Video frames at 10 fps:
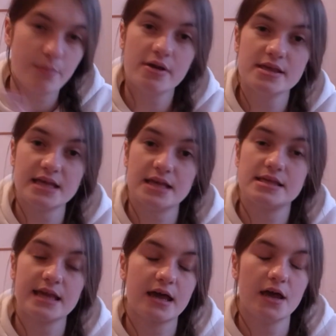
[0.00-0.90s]
princess
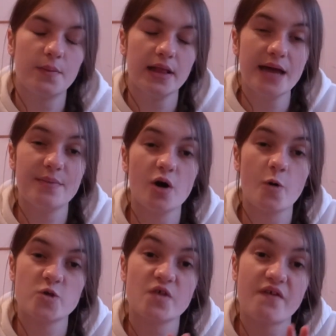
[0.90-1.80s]
sticker playbook,
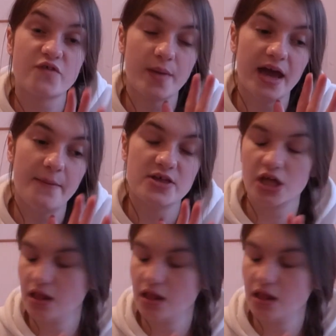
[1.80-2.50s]
which is 50p, which